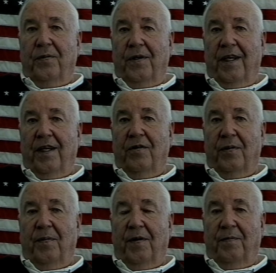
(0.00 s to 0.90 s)
we naturally
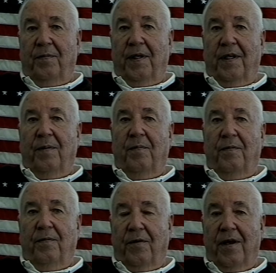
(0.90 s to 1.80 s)
have
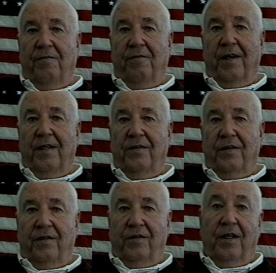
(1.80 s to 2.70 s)
become great friends
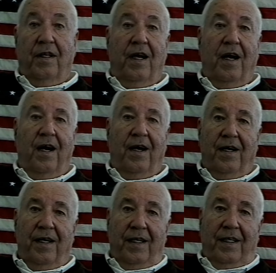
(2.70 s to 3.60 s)
and still are
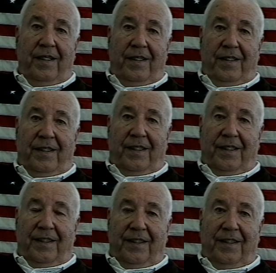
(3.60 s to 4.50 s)

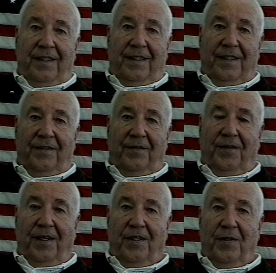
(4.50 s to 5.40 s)
uh,
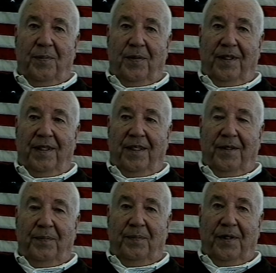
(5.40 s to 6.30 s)
friends. But uh,
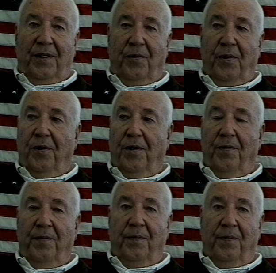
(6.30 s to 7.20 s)
there we were,
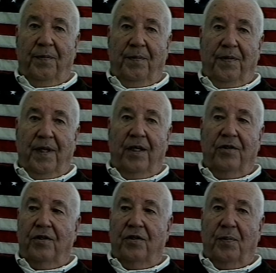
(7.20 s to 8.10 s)

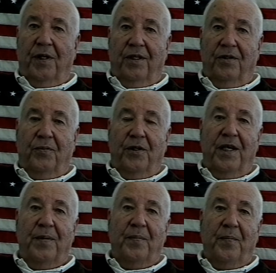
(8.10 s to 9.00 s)
thousands of miles away.
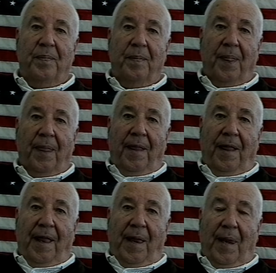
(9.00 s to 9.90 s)

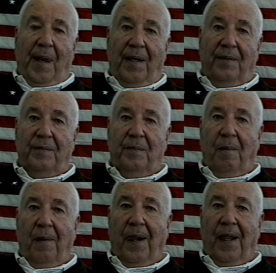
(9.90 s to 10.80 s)
Thousand miles
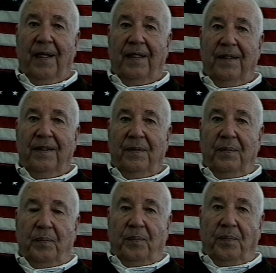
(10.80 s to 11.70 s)
away, did you
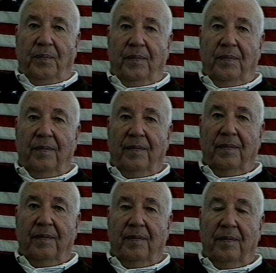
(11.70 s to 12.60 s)
have pen pals
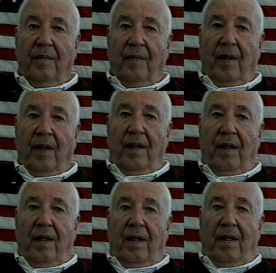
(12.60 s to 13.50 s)
or
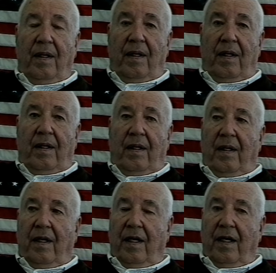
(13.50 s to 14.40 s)
any sweethearts
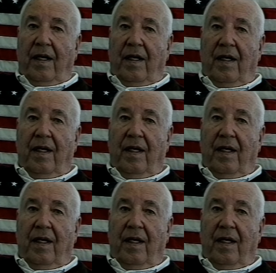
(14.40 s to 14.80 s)
or uh,